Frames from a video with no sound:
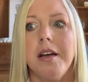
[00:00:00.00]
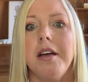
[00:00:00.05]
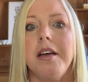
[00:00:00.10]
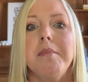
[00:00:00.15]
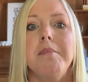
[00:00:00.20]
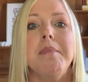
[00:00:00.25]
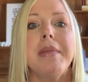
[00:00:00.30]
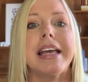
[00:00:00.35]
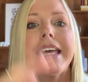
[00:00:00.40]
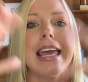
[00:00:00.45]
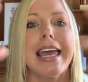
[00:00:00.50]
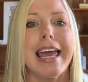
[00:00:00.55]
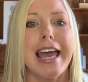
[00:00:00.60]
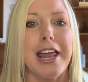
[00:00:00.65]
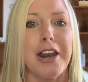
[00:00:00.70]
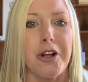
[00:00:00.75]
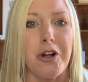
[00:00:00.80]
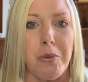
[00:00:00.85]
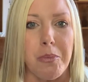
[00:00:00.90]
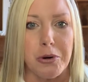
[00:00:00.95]

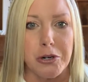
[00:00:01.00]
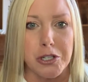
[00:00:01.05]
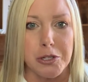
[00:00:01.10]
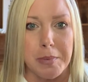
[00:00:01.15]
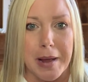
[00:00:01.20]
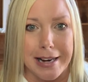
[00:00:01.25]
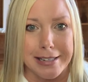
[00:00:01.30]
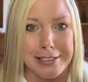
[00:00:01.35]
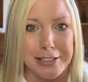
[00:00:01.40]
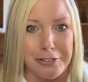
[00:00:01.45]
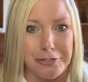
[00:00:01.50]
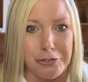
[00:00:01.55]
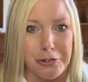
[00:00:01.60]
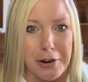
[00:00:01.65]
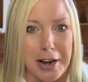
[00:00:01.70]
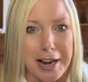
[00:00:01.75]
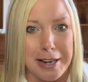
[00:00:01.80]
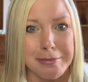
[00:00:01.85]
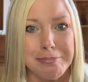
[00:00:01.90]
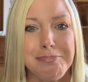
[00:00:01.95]
mechanical perspective,
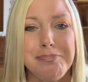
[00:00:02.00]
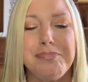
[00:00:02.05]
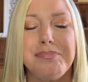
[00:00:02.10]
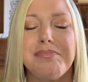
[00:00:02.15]
right?